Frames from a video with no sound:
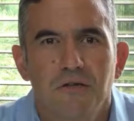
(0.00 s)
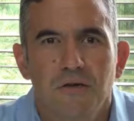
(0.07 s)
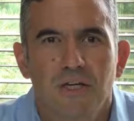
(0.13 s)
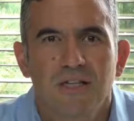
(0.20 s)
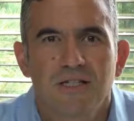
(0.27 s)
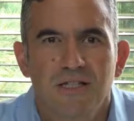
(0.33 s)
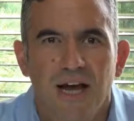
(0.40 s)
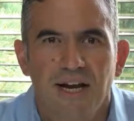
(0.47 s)
You
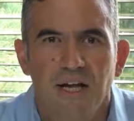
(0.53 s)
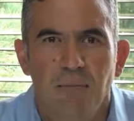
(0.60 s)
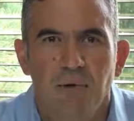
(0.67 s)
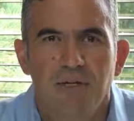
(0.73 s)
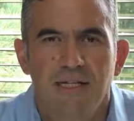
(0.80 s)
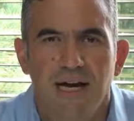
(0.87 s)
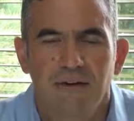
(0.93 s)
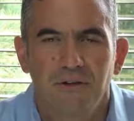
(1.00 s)
can sign up
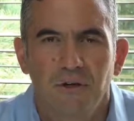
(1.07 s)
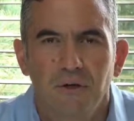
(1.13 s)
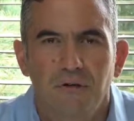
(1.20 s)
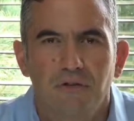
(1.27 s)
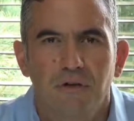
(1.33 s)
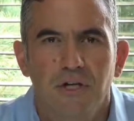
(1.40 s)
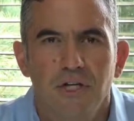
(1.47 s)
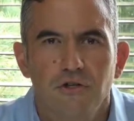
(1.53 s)
and download
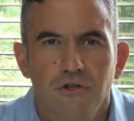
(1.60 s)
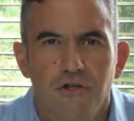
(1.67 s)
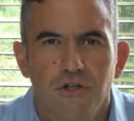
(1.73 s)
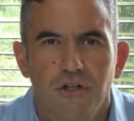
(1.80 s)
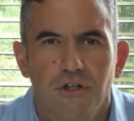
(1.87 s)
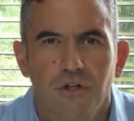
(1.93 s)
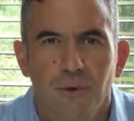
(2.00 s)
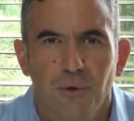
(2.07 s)
if you're
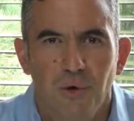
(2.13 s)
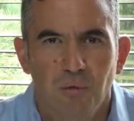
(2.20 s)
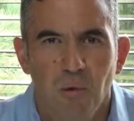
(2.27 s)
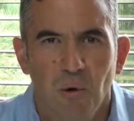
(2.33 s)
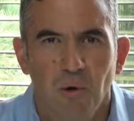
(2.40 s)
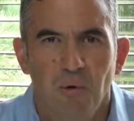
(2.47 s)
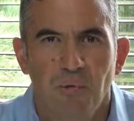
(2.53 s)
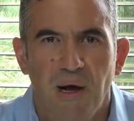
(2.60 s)
interested in learning
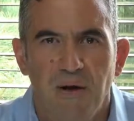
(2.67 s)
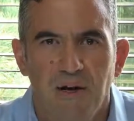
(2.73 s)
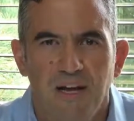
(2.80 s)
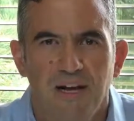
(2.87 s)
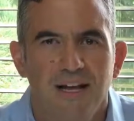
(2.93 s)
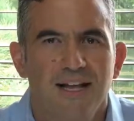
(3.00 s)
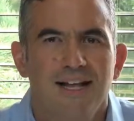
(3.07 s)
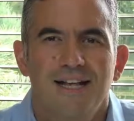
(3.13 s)
more about it.